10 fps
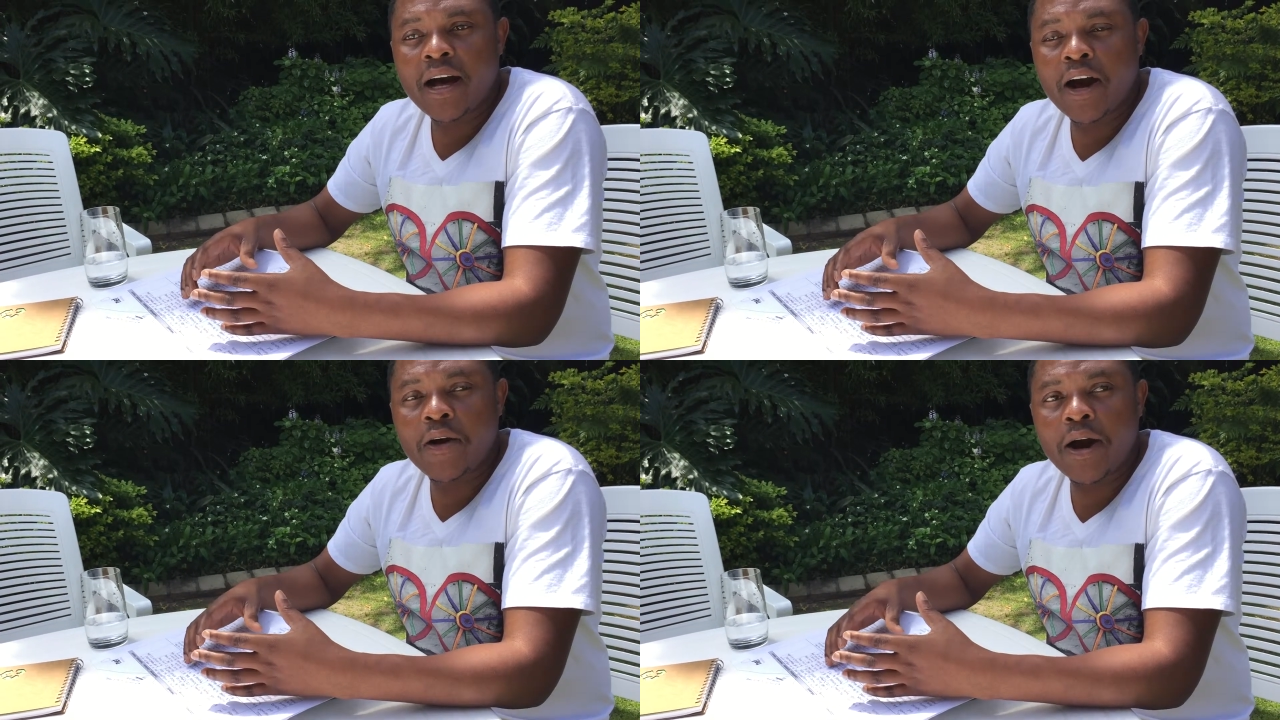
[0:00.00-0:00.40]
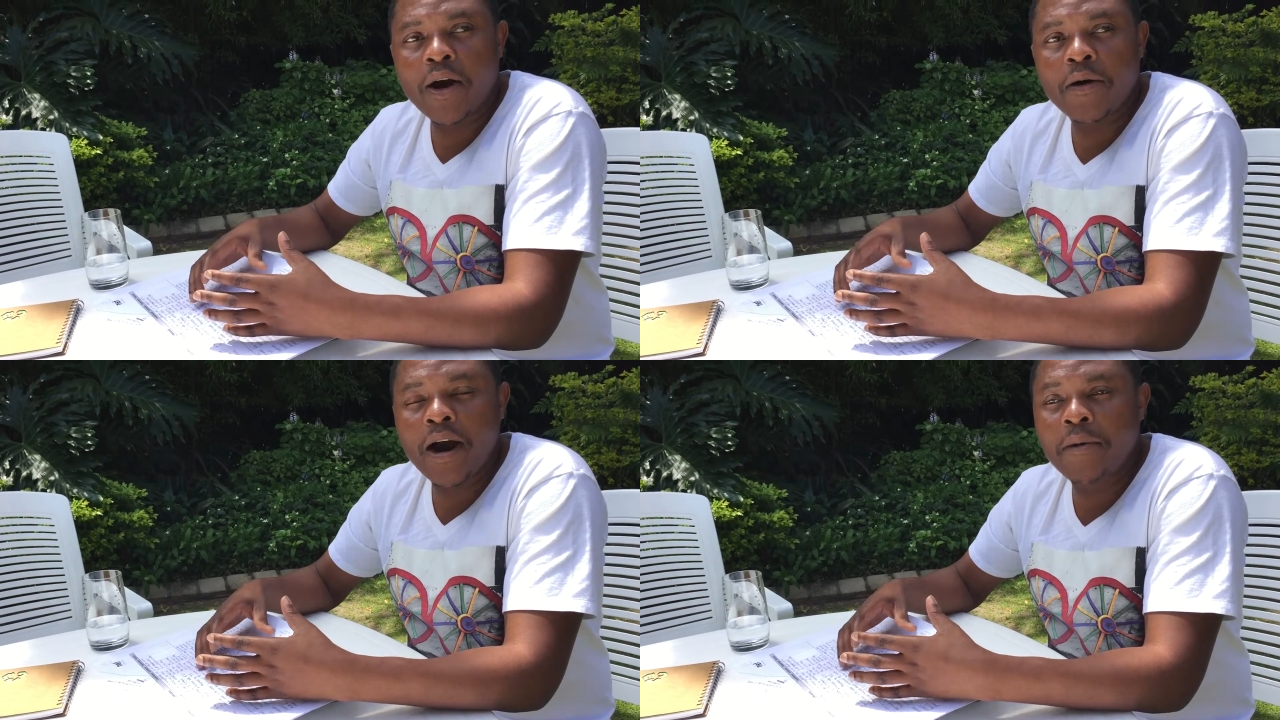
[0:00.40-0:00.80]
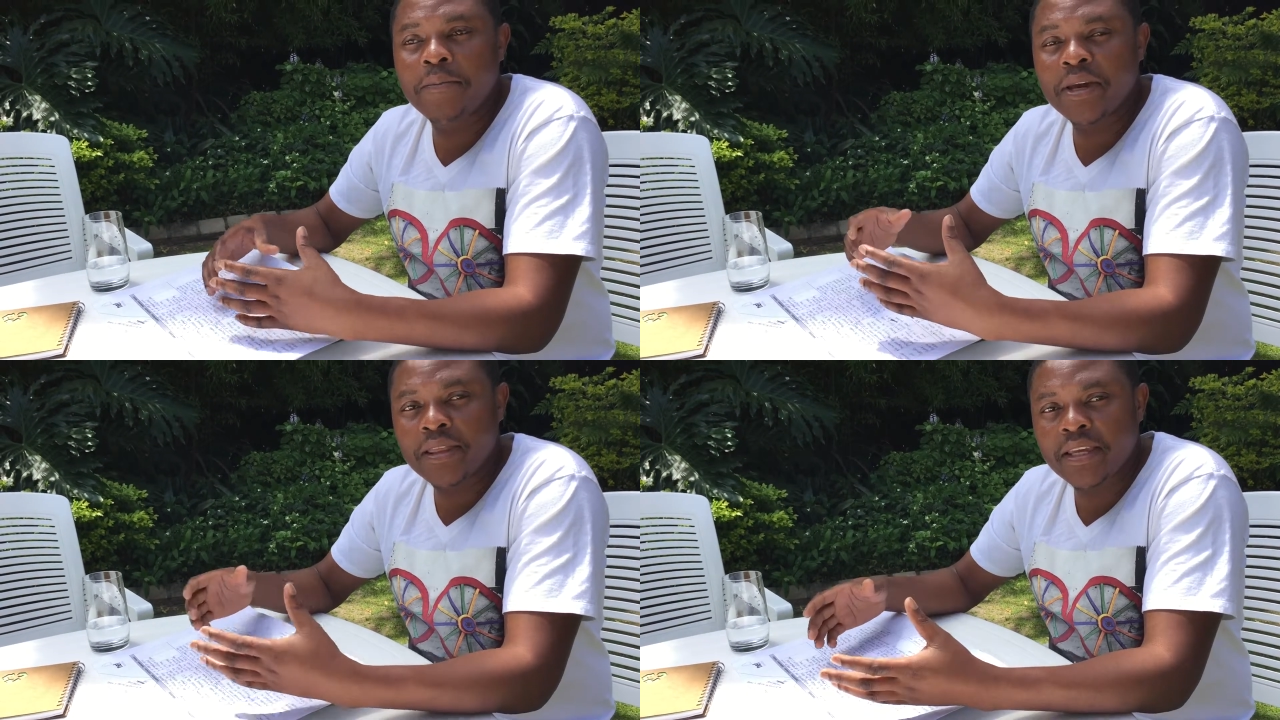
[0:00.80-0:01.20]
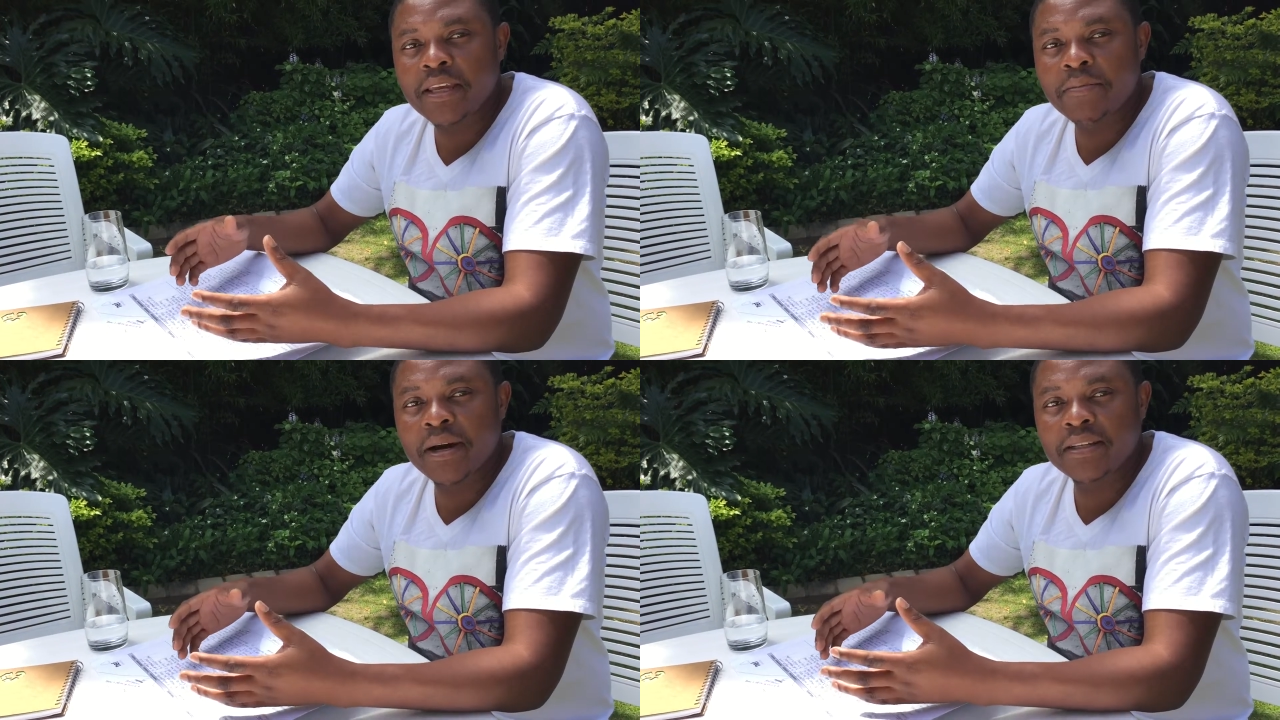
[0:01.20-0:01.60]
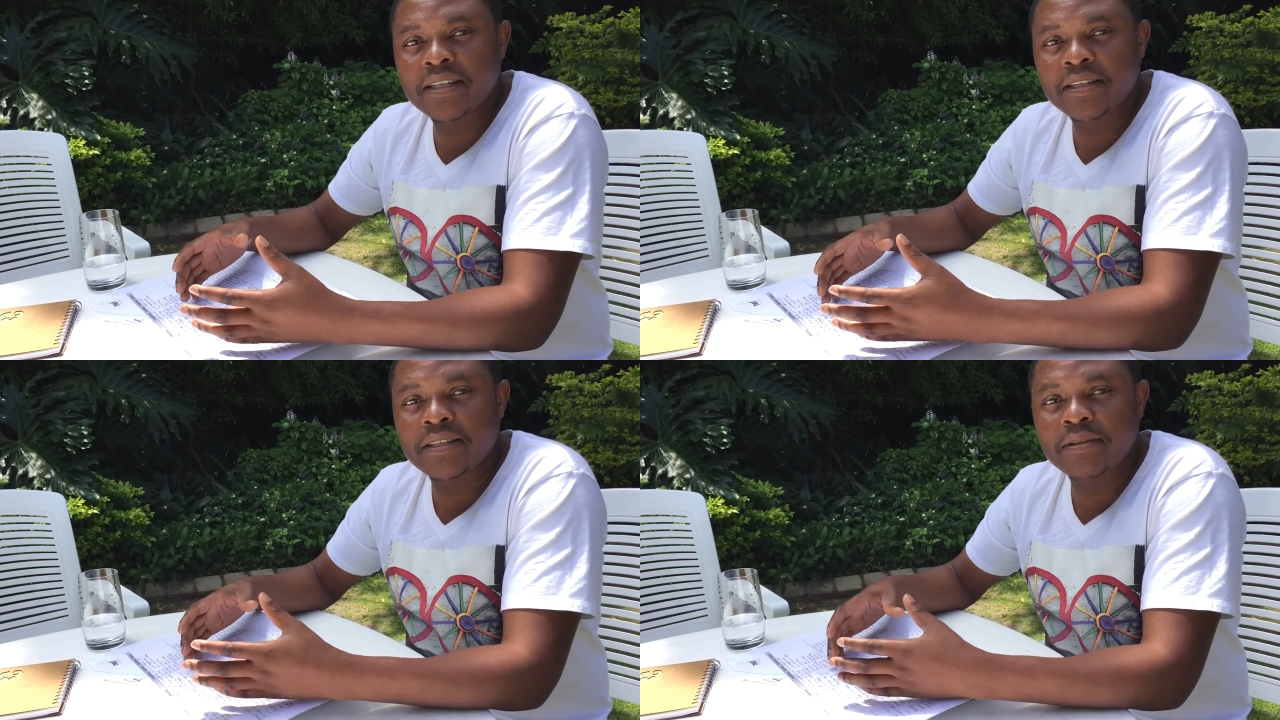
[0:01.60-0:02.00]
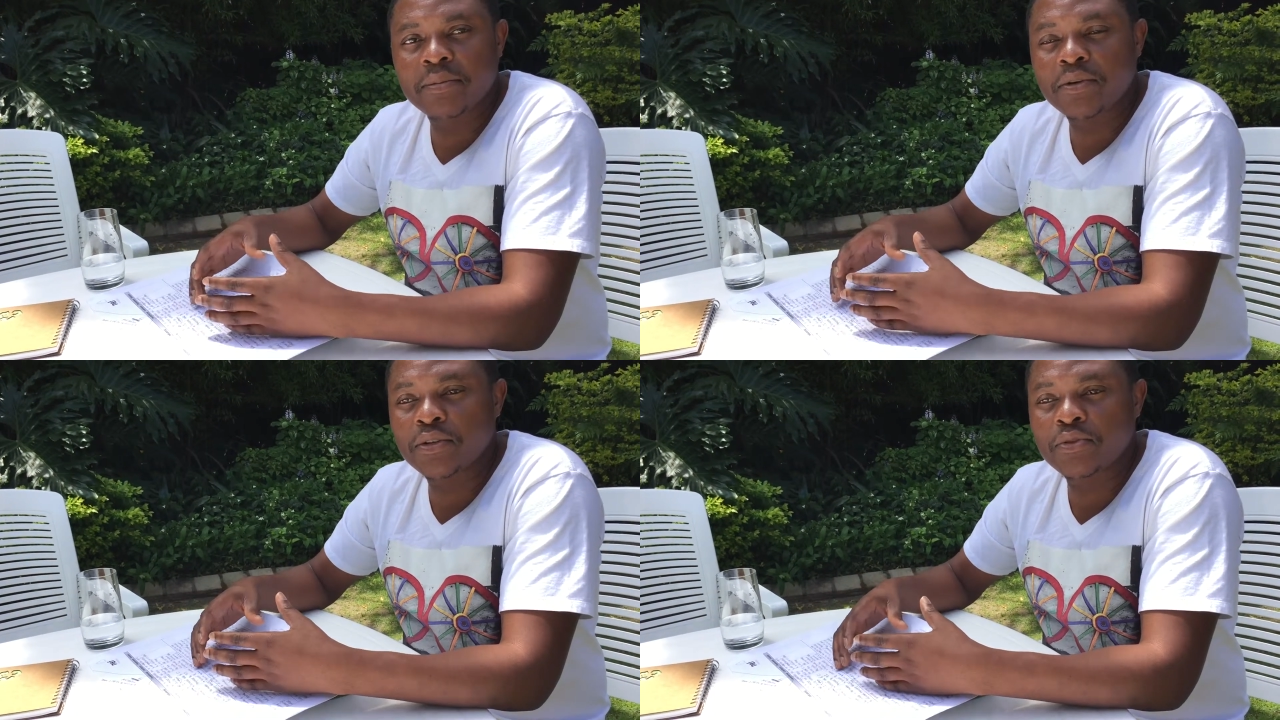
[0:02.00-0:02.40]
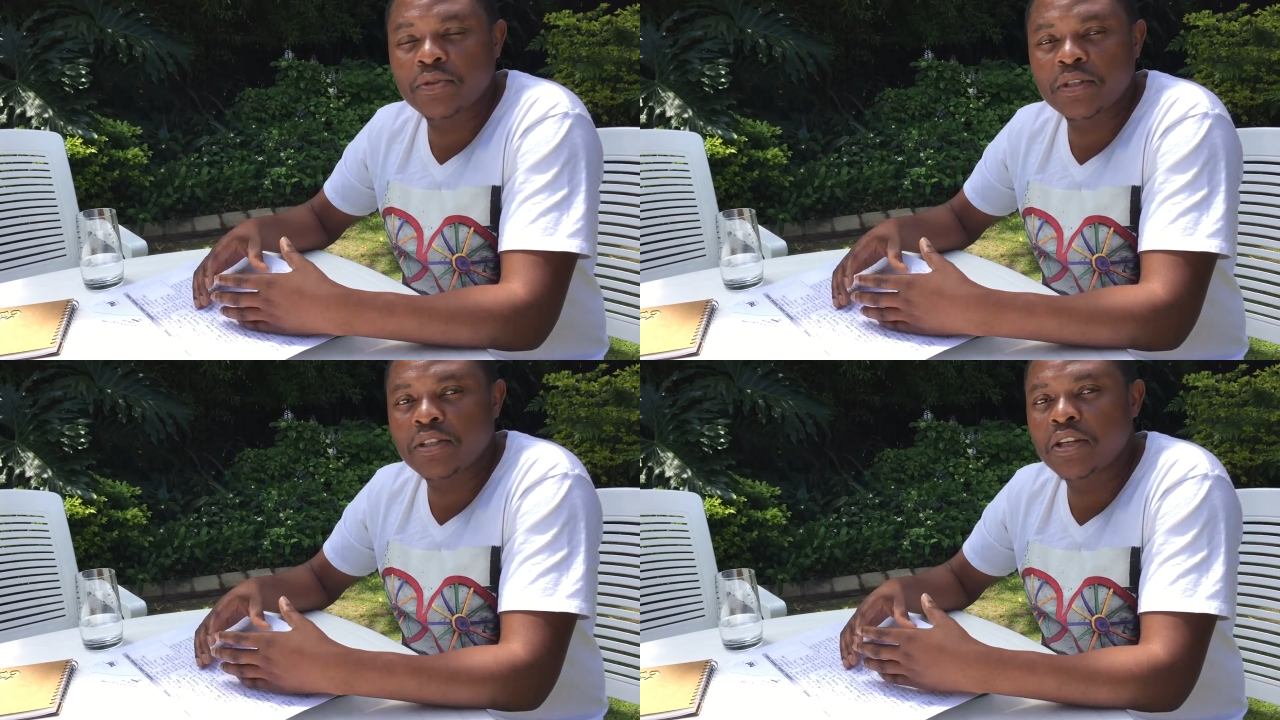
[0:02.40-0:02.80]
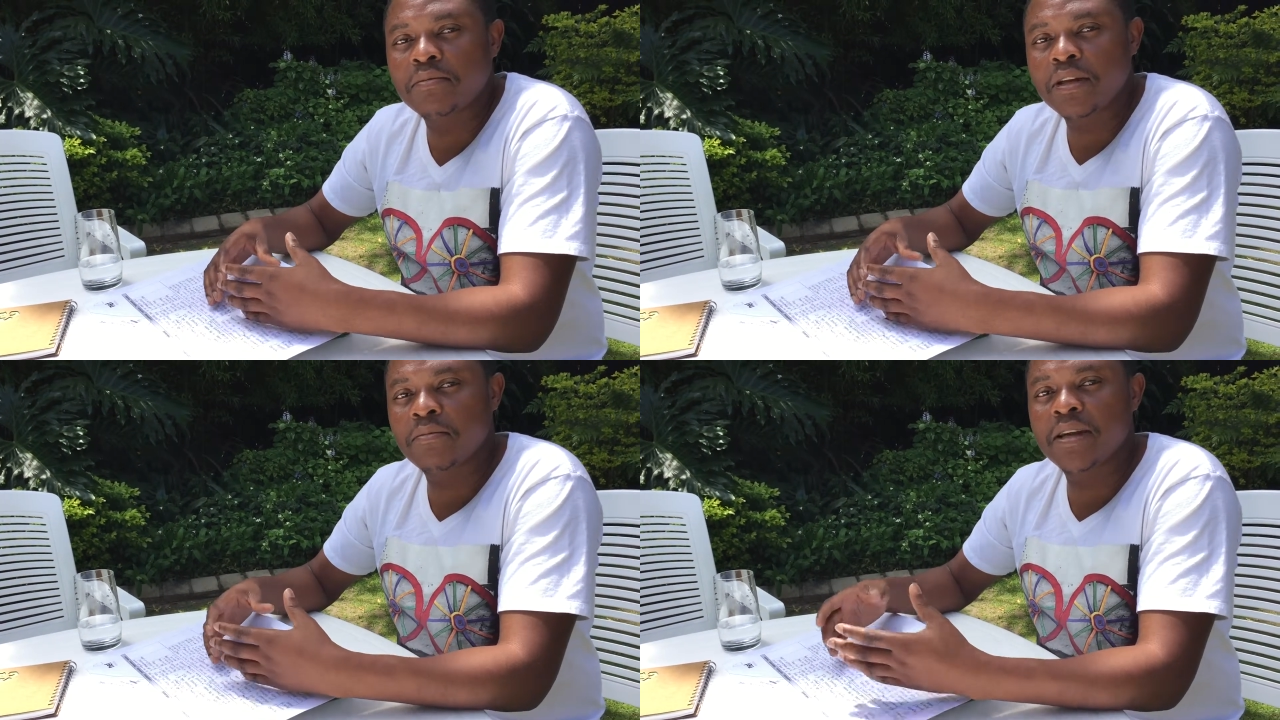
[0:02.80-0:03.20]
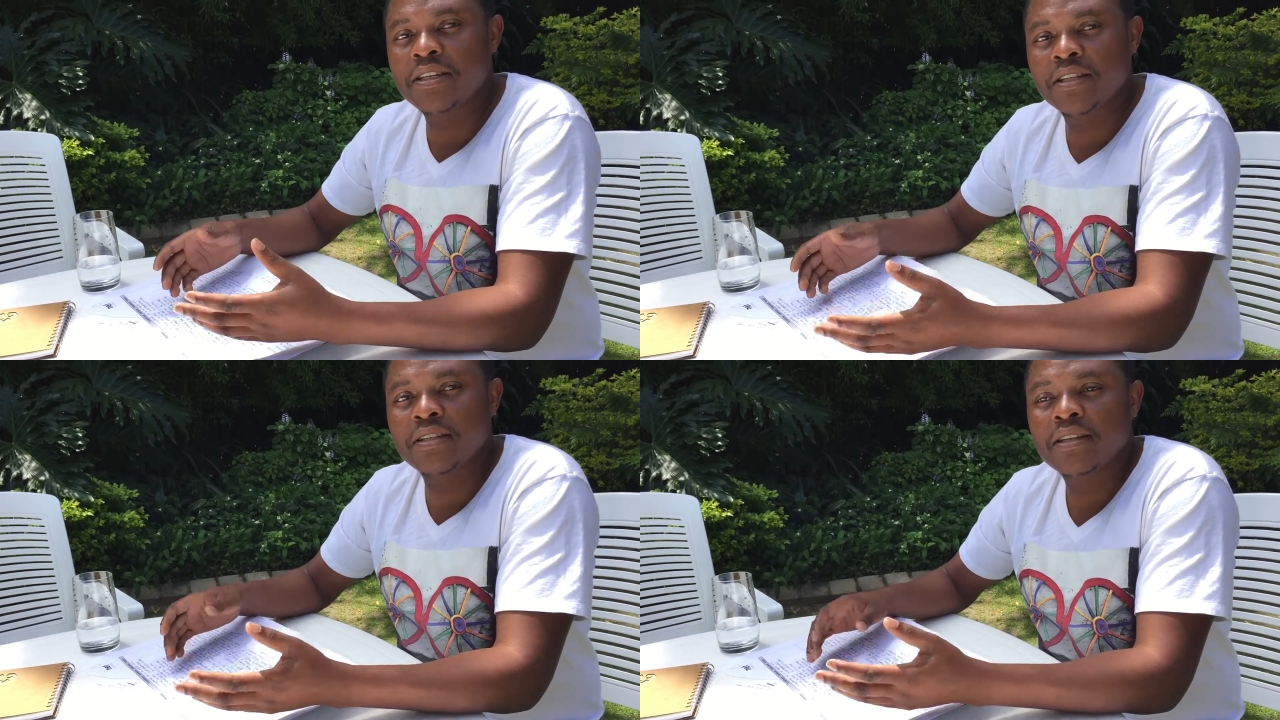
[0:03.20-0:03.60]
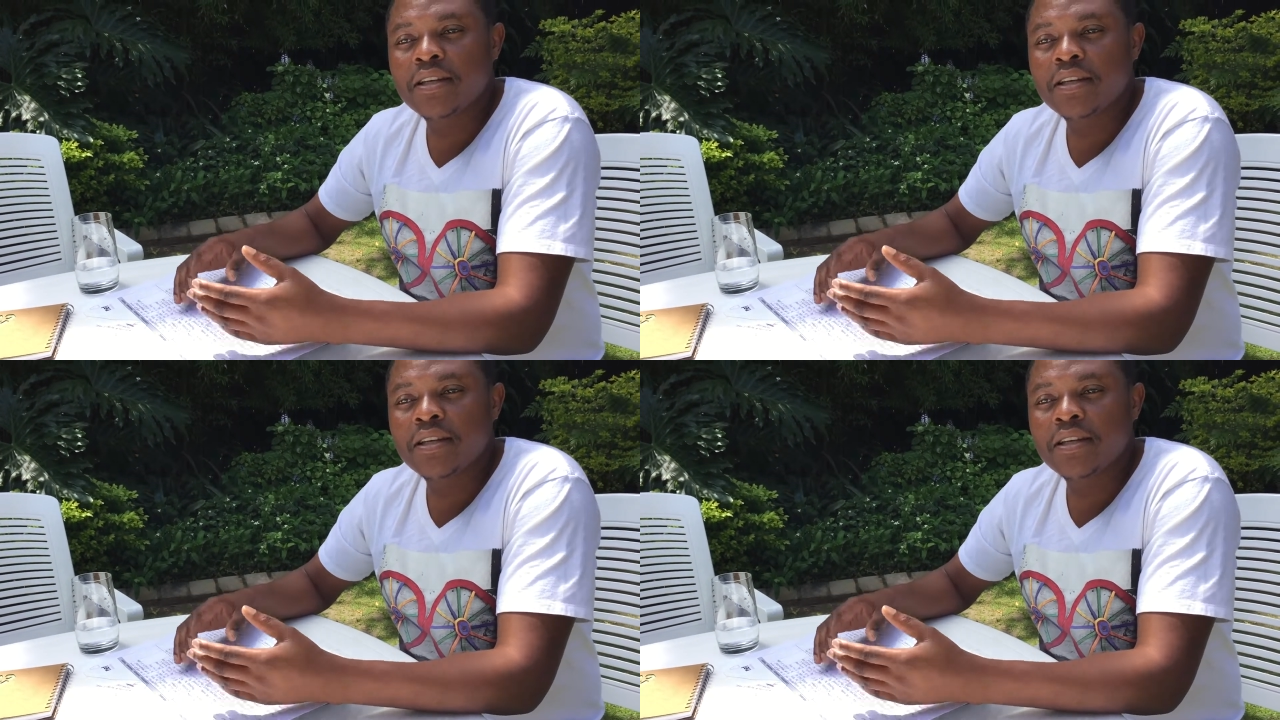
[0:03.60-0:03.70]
how big the impact is because it's not being measured.